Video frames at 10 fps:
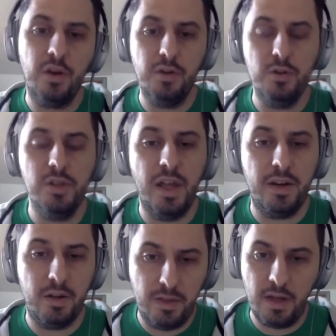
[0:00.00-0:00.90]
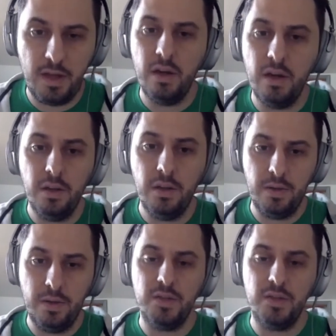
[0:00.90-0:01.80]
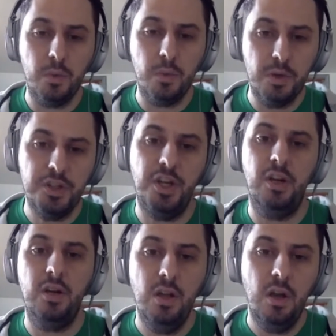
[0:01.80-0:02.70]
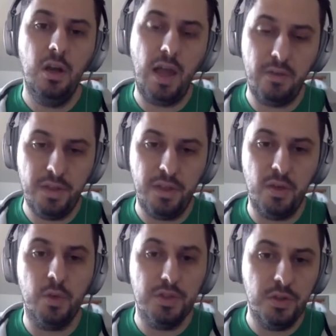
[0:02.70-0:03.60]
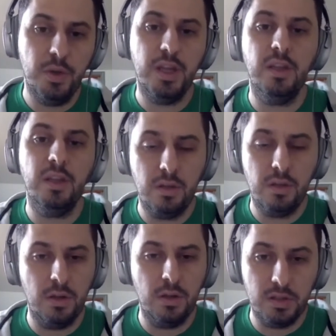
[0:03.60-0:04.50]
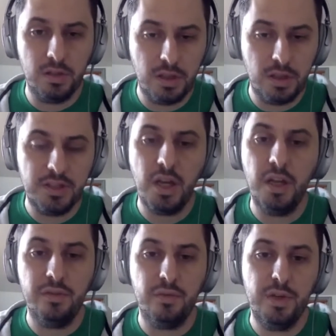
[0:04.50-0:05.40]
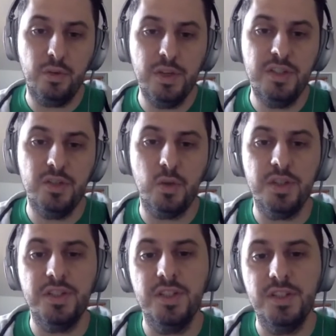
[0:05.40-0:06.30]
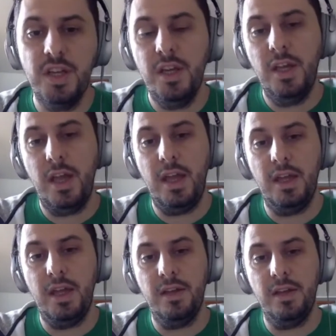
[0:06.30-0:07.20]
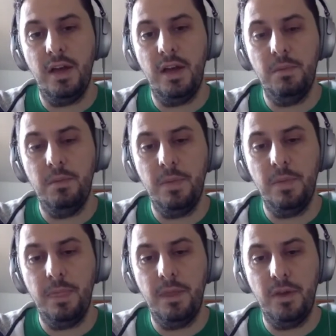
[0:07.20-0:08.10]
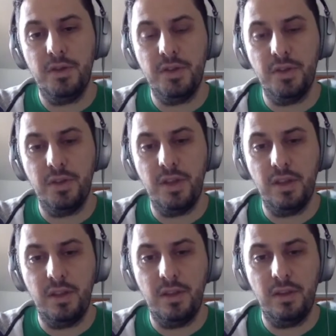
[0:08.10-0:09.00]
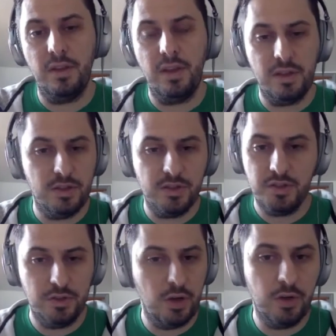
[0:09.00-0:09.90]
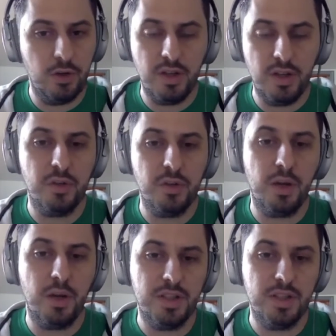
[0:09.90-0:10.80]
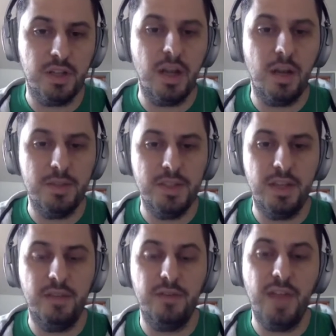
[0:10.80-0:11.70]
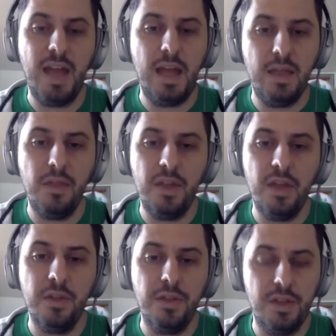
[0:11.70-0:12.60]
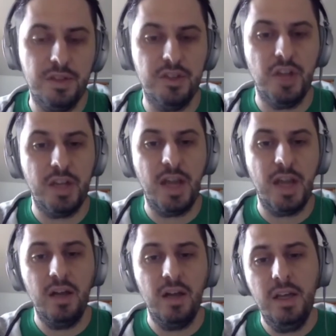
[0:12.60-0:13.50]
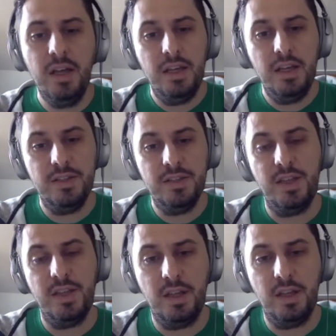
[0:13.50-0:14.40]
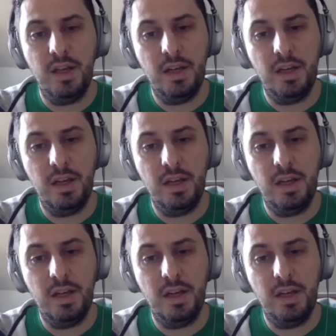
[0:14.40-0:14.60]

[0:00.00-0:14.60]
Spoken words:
our newsletter. And that's where we share everything that we're doing and a ton of free resources. And so that they can just go to industrialprogress.com and sign up for that. And then the other thing to check out is that